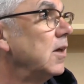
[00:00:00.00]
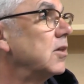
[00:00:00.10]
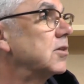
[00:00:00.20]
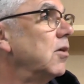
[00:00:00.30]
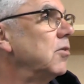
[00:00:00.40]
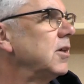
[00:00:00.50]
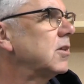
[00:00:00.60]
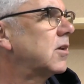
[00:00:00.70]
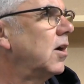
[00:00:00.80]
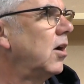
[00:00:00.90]
So
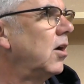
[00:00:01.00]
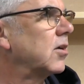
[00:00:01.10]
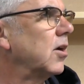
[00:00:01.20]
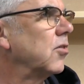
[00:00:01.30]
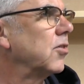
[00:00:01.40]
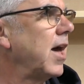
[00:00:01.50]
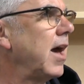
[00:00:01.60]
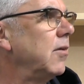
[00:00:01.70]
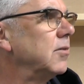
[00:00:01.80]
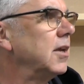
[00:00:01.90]
this car got
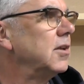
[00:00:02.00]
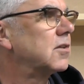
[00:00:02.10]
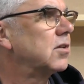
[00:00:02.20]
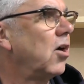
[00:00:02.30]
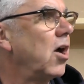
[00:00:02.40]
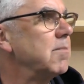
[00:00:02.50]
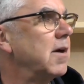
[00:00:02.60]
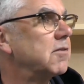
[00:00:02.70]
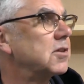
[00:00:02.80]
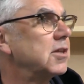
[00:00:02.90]
round in a time
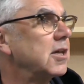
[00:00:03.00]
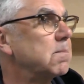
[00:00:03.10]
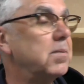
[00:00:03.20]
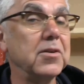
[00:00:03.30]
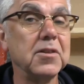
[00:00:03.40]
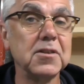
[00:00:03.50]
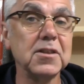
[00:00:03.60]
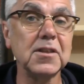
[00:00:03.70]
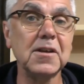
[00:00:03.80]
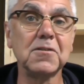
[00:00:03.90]
of
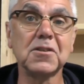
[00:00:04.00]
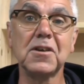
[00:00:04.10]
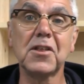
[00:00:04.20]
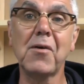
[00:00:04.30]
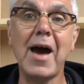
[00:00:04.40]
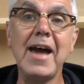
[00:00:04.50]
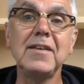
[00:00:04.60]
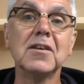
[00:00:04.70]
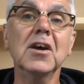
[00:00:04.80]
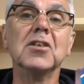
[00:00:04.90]

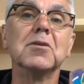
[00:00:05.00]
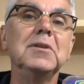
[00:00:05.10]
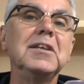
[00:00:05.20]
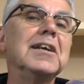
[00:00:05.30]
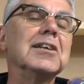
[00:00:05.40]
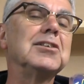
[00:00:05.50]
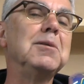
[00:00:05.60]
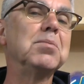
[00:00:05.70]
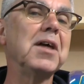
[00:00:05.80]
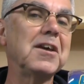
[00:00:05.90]
6.008, so it actually
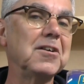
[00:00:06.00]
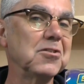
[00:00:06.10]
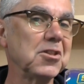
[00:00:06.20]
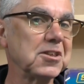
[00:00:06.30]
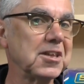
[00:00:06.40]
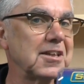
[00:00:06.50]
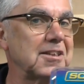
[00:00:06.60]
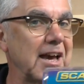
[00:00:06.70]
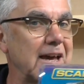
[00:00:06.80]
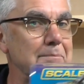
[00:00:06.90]
break under the
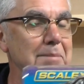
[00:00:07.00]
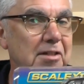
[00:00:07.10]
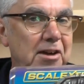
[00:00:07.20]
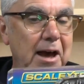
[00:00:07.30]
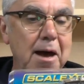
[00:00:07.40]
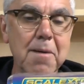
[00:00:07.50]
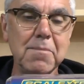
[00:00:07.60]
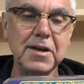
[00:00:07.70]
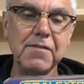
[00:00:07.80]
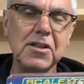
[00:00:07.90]
6-second barrier,
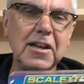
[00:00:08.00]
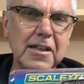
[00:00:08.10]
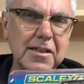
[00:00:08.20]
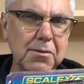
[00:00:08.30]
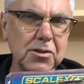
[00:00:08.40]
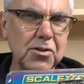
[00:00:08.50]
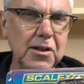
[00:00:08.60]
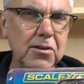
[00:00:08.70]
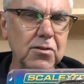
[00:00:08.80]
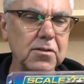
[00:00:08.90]
but nevertheless that was a
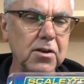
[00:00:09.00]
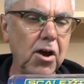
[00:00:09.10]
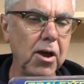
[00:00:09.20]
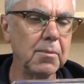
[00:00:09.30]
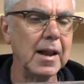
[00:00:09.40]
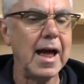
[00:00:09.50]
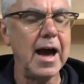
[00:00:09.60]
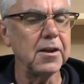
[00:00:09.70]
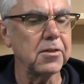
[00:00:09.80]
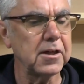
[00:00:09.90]
really good time.
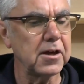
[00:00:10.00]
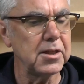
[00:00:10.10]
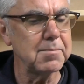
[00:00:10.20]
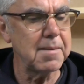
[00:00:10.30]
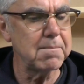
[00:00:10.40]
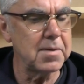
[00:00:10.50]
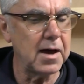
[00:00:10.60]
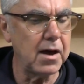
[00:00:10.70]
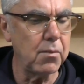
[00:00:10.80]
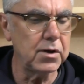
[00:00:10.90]
And I think I
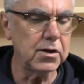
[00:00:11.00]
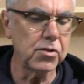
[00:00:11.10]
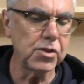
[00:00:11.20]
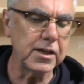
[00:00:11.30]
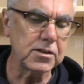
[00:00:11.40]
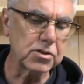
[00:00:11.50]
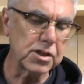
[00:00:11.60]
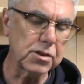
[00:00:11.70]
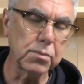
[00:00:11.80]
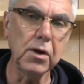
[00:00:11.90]
remember when I raced
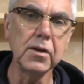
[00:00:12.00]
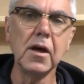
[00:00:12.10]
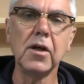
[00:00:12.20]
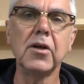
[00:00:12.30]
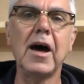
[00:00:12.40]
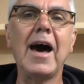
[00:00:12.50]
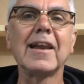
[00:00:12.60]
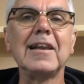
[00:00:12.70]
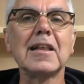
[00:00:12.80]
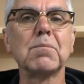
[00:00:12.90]
this one that I
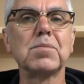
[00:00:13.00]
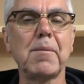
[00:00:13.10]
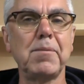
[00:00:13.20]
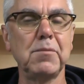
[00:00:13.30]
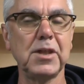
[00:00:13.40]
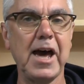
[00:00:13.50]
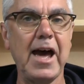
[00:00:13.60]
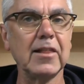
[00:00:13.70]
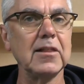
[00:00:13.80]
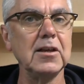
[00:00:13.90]
had little problem with the
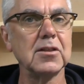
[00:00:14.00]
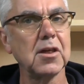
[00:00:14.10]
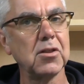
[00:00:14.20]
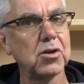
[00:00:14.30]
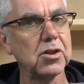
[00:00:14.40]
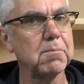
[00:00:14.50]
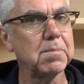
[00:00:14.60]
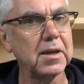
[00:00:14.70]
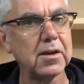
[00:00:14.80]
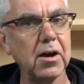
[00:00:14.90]
handling, so the Group
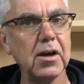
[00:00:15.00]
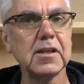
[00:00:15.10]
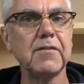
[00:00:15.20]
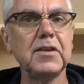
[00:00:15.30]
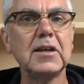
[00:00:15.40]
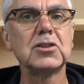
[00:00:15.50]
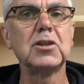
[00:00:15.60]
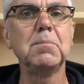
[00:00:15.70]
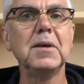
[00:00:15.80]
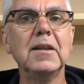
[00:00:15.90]
B cars haven't
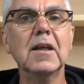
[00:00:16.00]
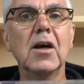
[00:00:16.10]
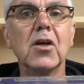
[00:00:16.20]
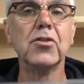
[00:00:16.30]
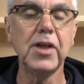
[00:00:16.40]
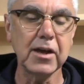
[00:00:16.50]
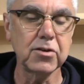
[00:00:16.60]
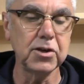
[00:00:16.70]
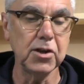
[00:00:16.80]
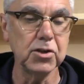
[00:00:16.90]
actually been that
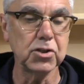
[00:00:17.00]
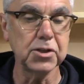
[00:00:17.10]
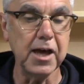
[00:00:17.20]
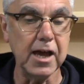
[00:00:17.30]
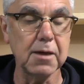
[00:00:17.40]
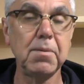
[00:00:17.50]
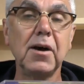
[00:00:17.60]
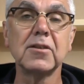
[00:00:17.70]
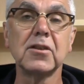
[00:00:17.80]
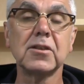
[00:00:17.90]
good on the track,
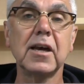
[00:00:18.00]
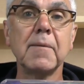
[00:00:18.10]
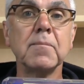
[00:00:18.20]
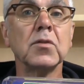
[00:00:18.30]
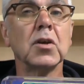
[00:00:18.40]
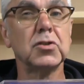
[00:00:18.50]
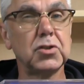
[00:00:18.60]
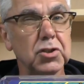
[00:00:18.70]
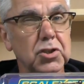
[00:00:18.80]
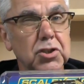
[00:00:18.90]
but as I say,
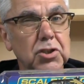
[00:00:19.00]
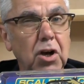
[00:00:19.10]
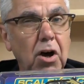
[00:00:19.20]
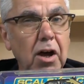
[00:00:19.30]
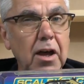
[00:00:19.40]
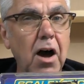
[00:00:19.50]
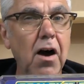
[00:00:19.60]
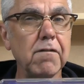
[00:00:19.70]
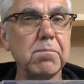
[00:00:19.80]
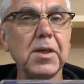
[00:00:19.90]
just shy
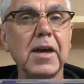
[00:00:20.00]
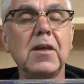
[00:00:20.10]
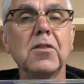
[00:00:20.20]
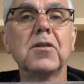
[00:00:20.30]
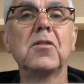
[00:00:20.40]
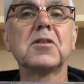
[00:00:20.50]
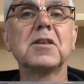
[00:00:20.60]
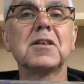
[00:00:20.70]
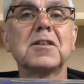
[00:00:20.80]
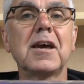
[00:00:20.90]
of breaking through the
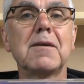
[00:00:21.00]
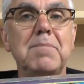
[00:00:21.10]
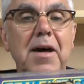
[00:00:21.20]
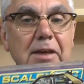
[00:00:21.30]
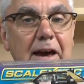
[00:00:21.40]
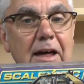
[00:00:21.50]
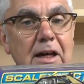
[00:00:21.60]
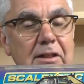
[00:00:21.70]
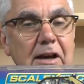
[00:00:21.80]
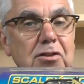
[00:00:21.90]
6-second barrier.
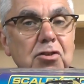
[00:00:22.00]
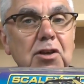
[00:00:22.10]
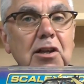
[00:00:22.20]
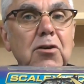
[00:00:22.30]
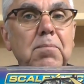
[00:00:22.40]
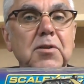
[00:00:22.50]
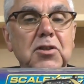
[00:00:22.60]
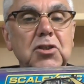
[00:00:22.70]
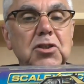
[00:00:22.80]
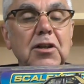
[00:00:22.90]
That's a really good
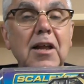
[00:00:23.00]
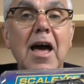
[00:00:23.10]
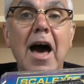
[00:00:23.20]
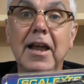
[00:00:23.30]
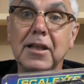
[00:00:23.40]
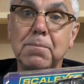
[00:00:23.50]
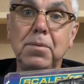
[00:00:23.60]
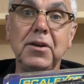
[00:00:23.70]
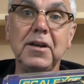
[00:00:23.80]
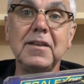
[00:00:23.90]
position, and it's
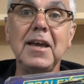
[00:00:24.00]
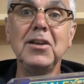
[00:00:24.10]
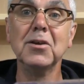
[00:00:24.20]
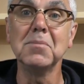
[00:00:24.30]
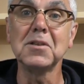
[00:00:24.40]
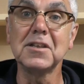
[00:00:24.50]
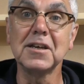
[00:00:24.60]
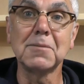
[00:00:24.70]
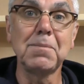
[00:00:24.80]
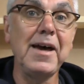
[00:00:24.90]
put it in number
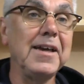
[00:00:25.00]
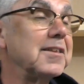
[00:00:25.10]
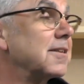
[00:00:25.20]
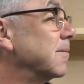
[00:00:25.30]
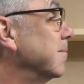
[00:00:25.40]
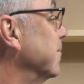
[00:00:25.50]
6 place.